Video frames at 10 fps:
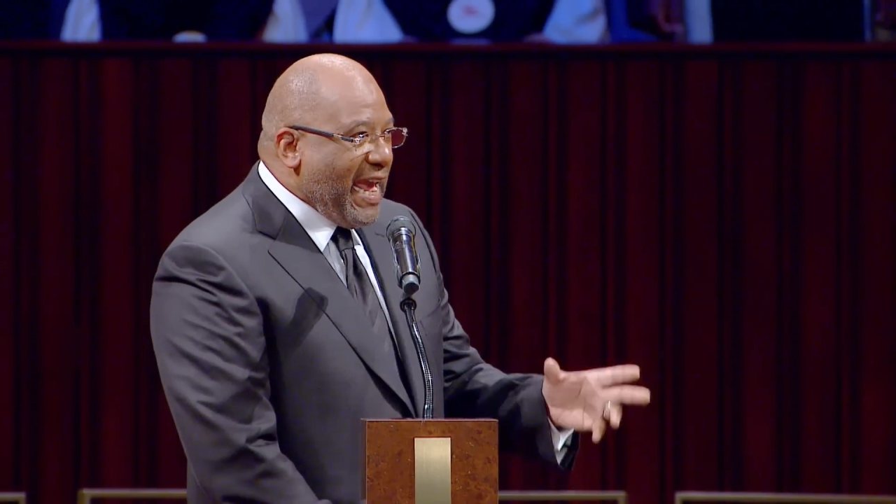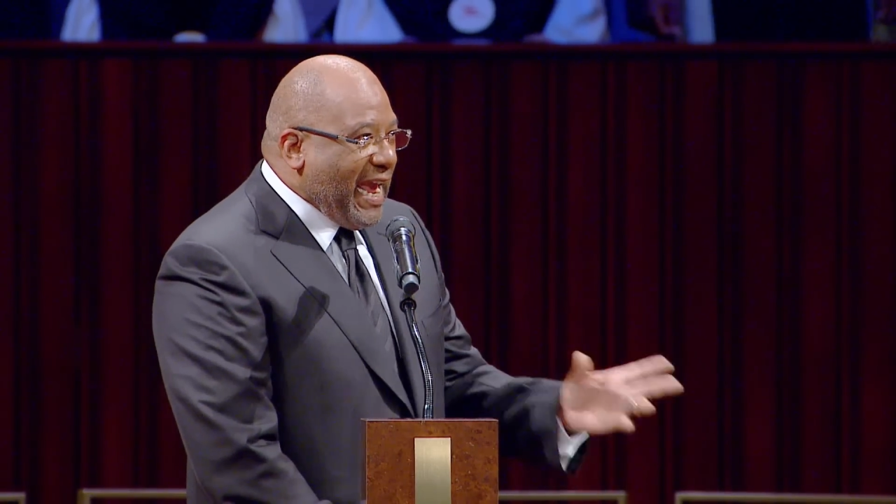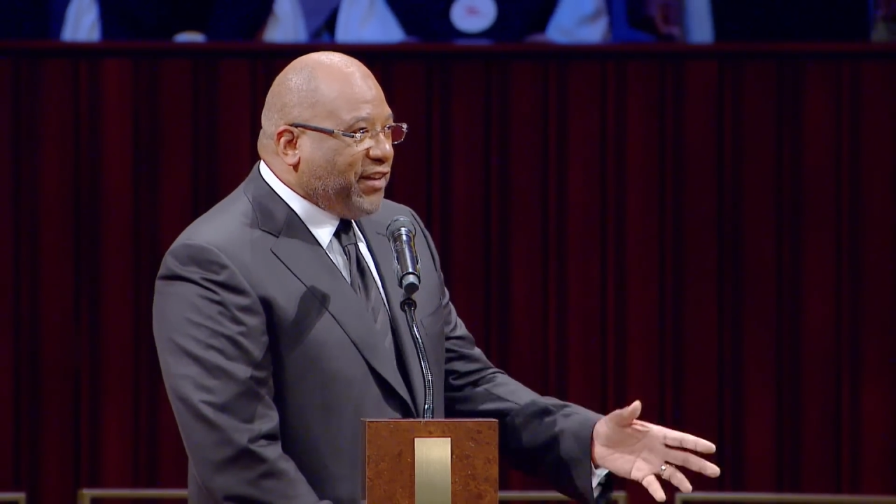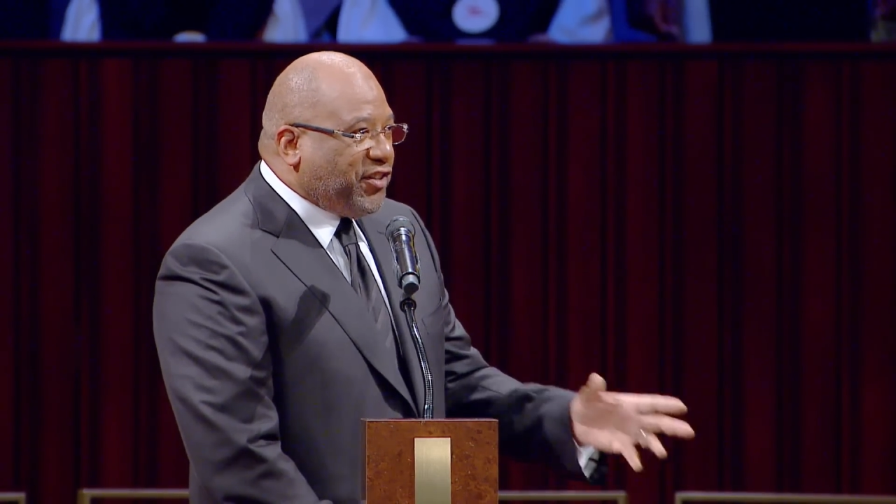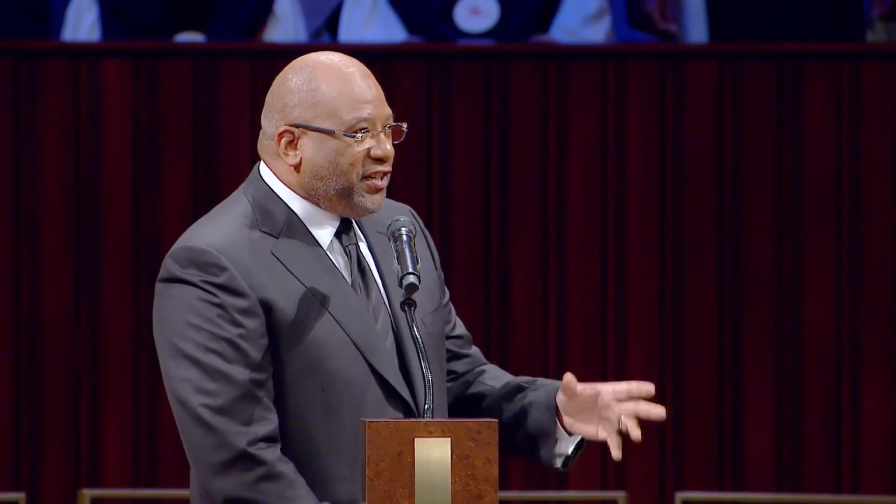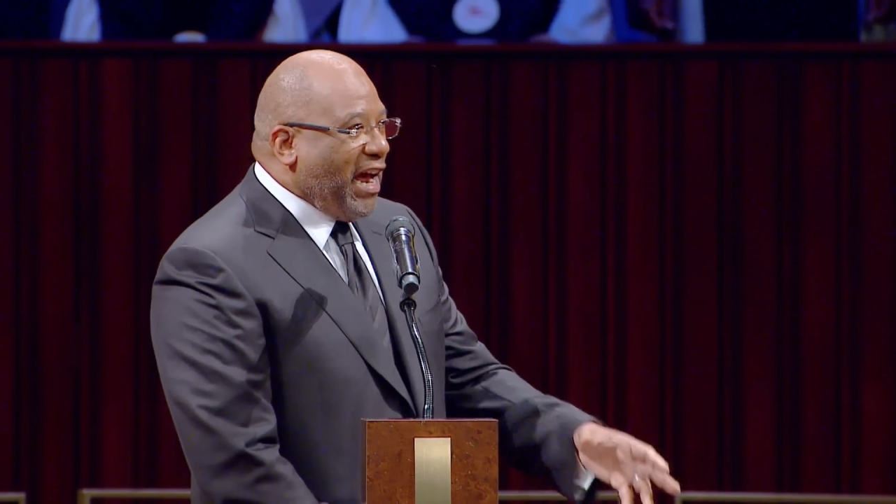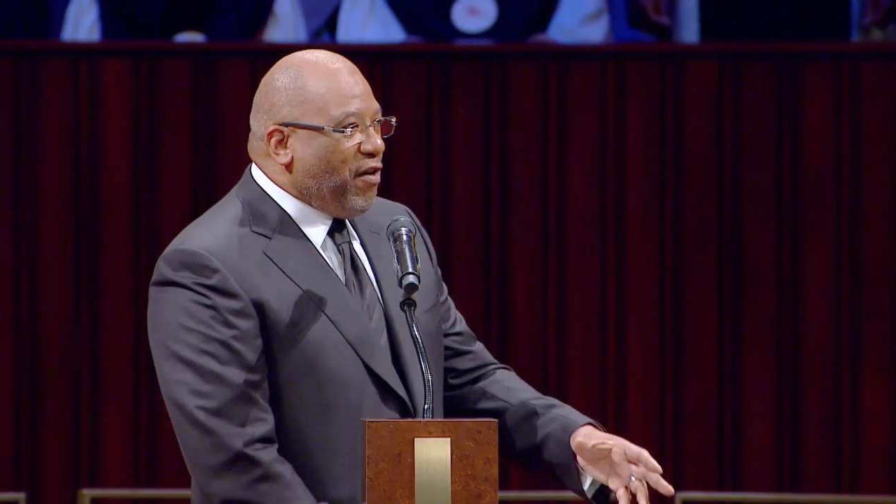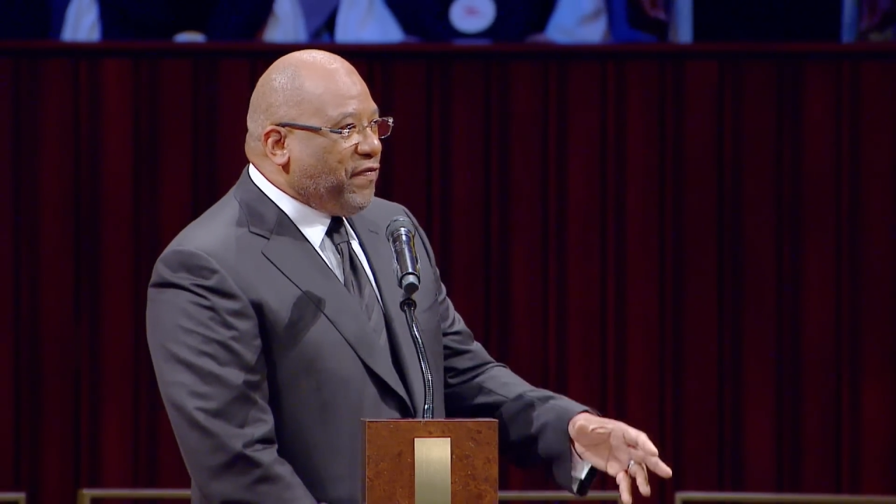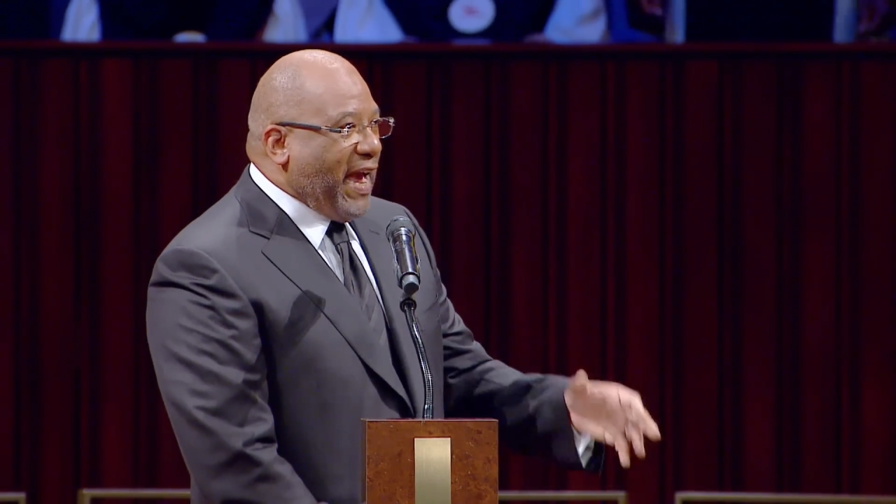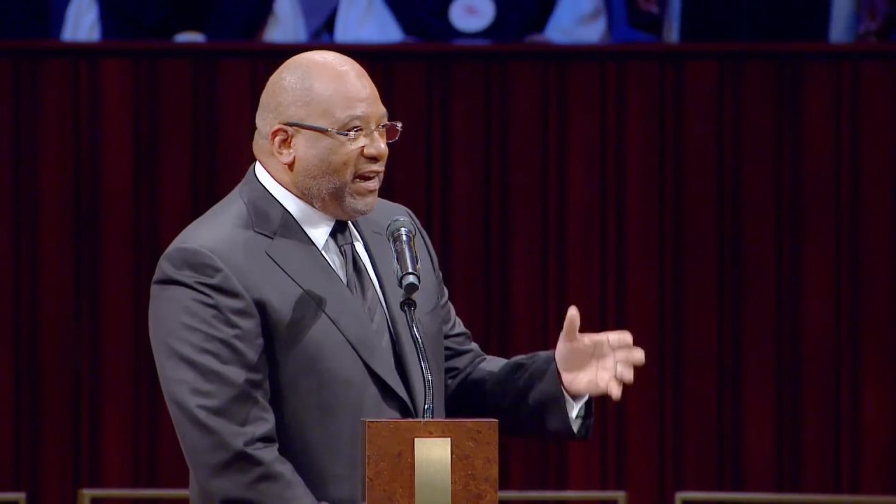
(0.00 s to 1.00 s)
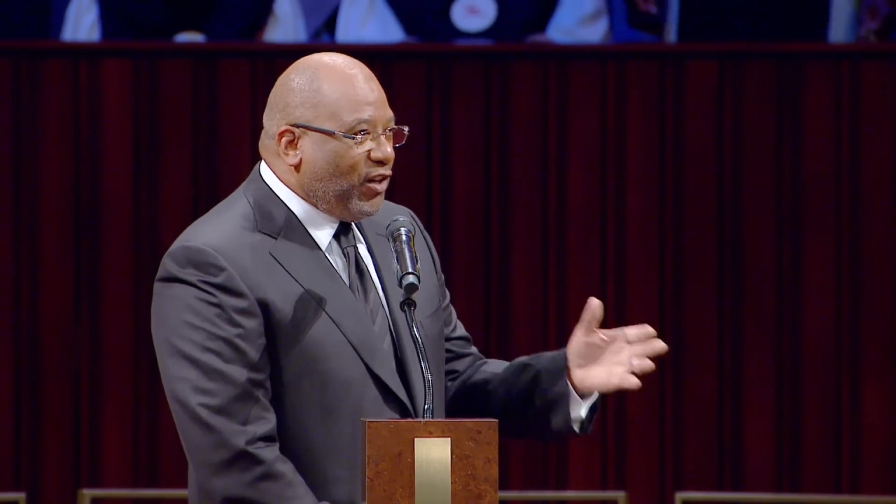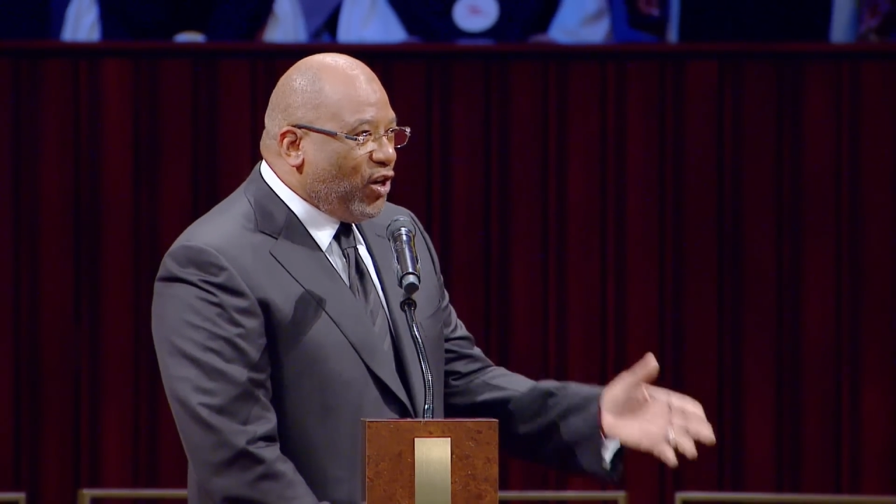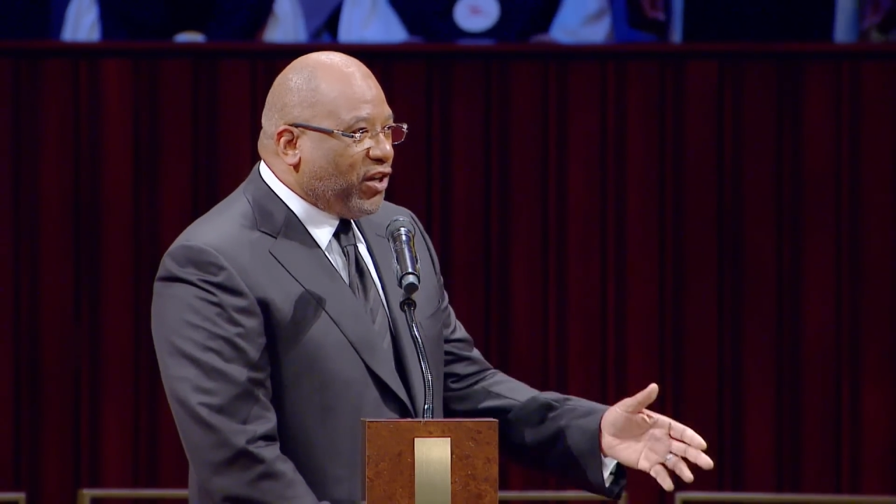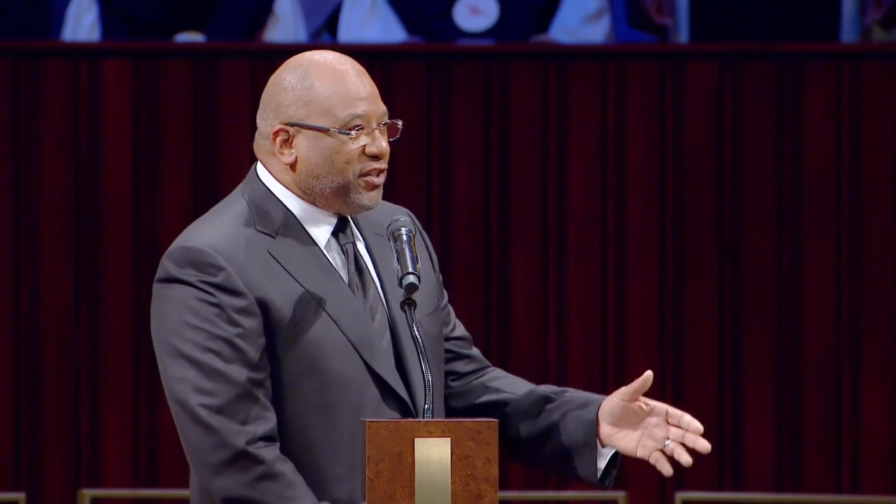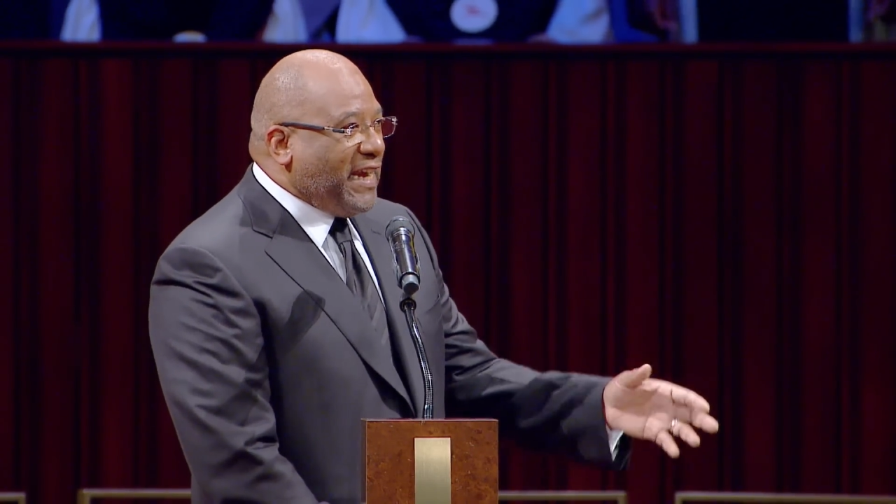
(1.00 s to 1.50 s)
itself and
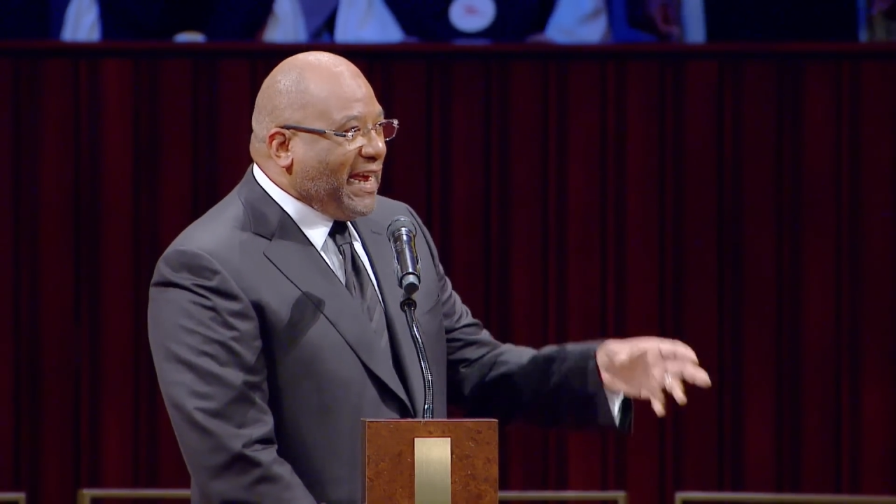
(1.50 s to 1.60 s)
looks